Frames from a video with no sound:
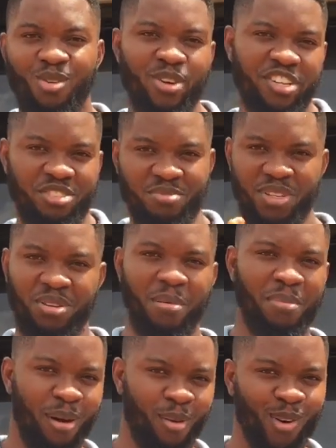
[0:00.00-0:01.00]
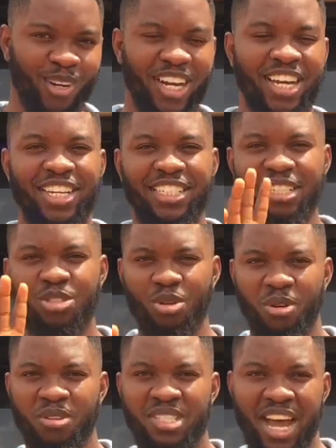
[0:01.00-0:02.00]
oh, it should be number one, the
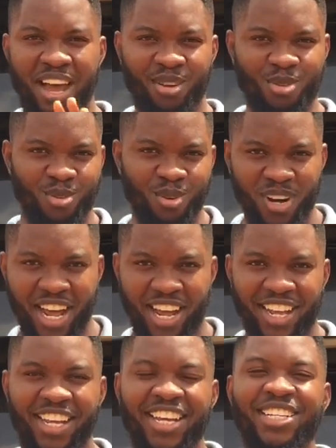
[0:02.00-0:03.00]
Toyota Corolla.